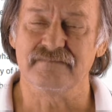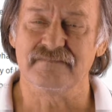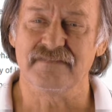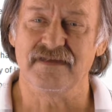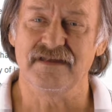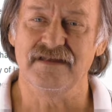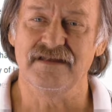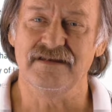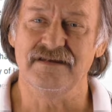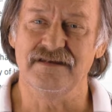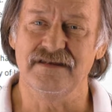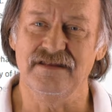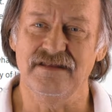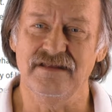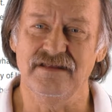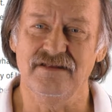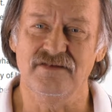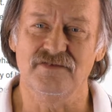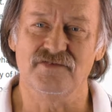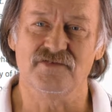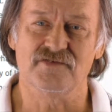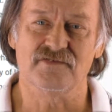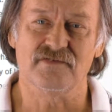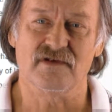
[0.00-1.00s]
They
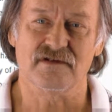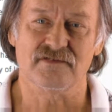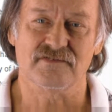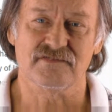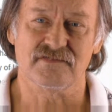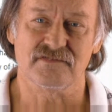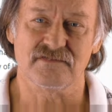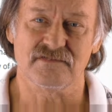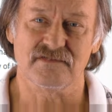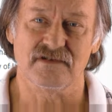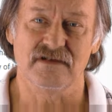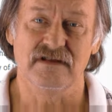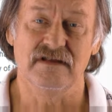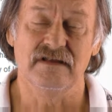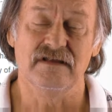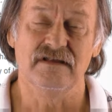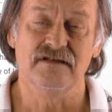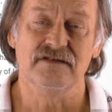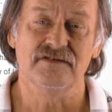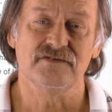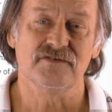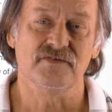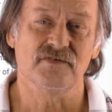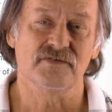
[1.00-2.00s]
need structure
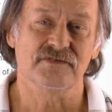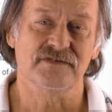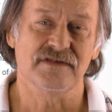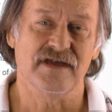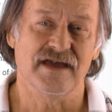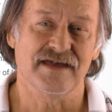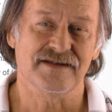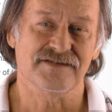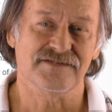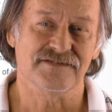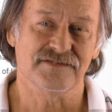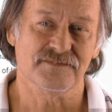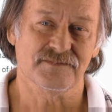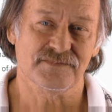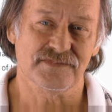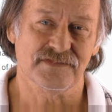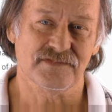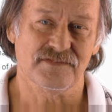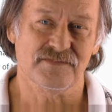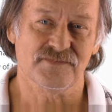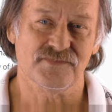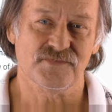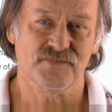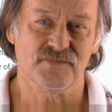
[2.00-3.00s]
to attach
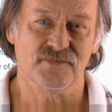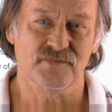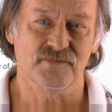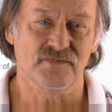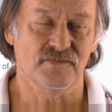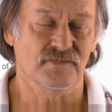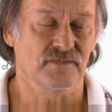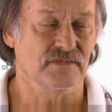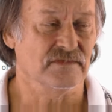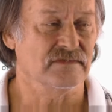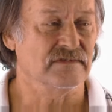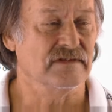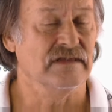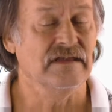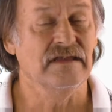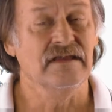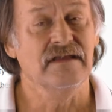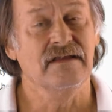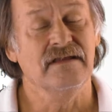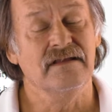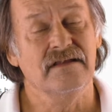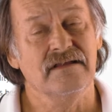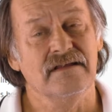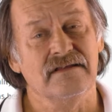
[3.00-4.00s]
themselves to. And
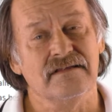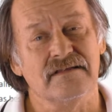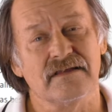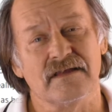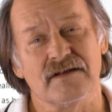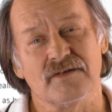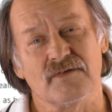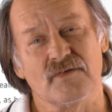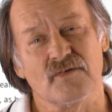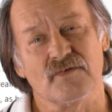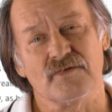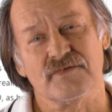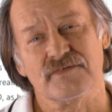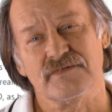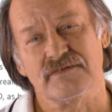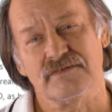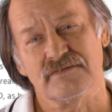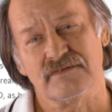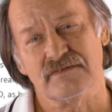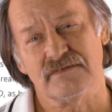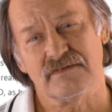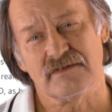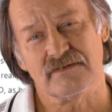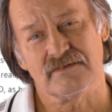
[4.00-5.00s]
that, of course,
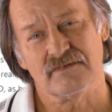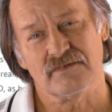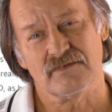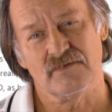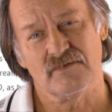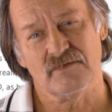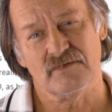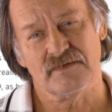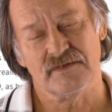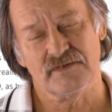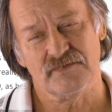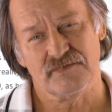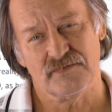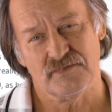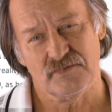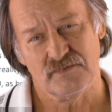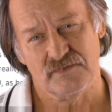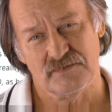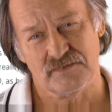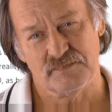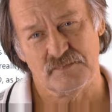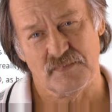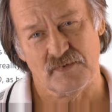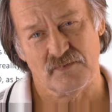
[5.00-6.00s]
is another whole issue
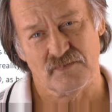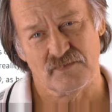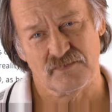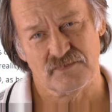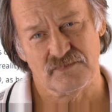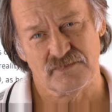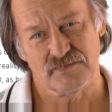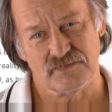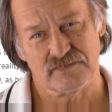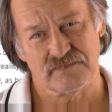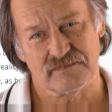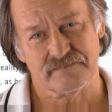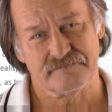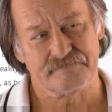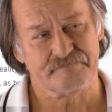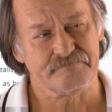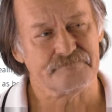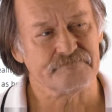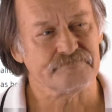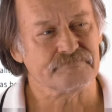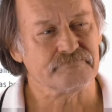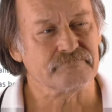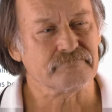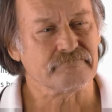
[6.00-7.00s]
with bones.
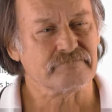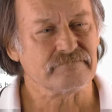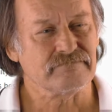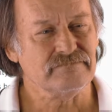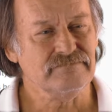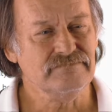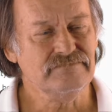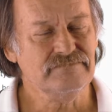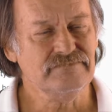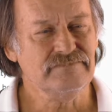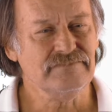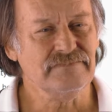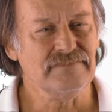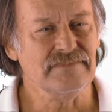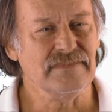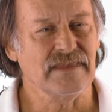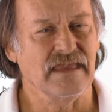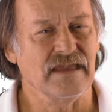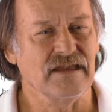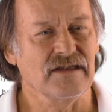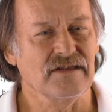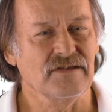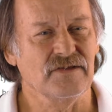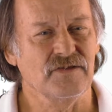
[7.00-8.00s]

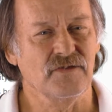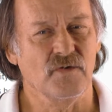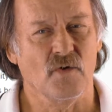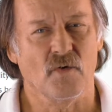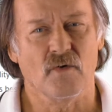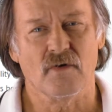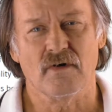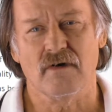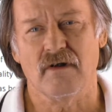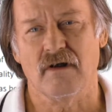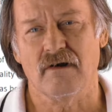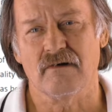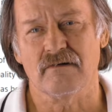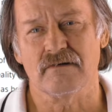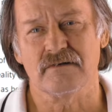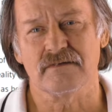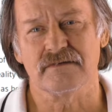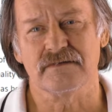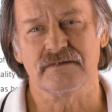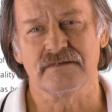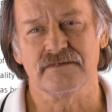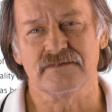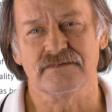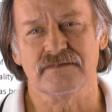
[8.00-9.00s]
Your heart
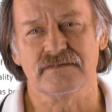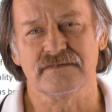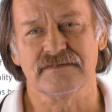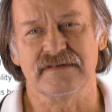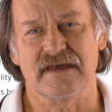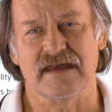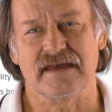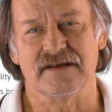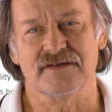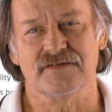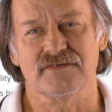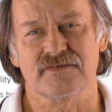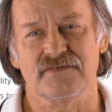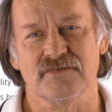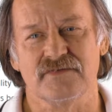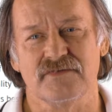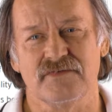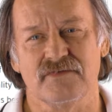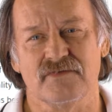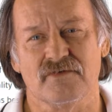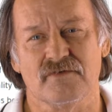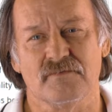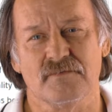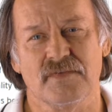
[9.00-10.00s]
is attached to
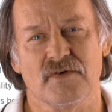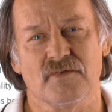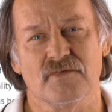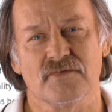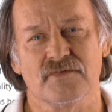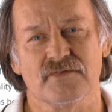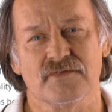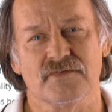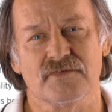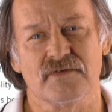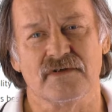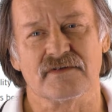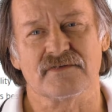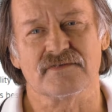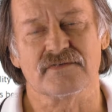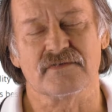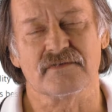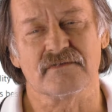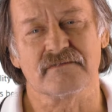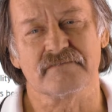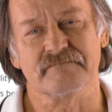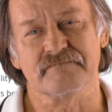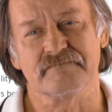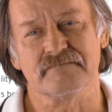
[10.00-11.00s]
your bone
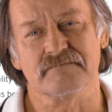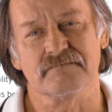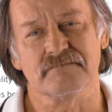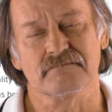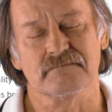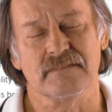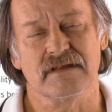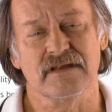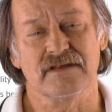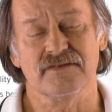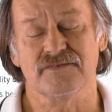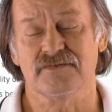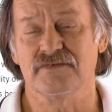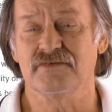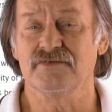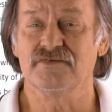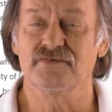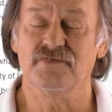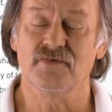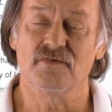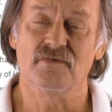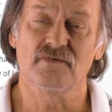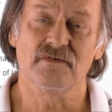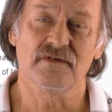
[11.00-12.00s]
structure, as
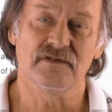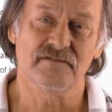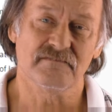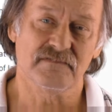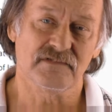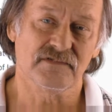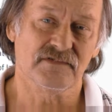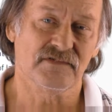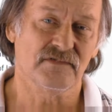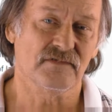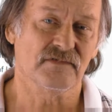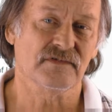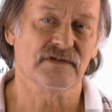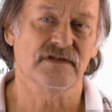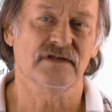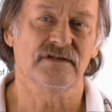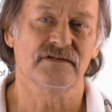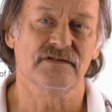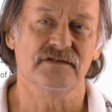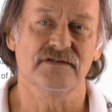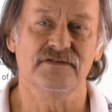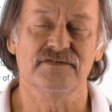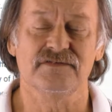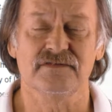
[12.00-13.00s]
is your liver, your
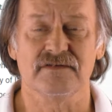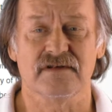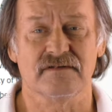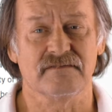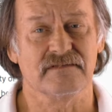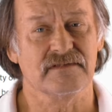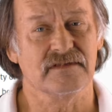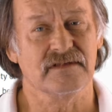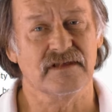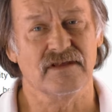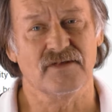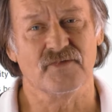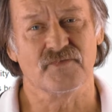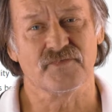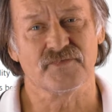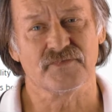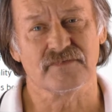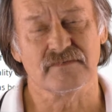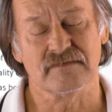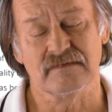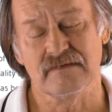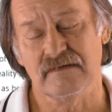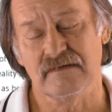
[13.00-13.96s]
kidneys, and everything else.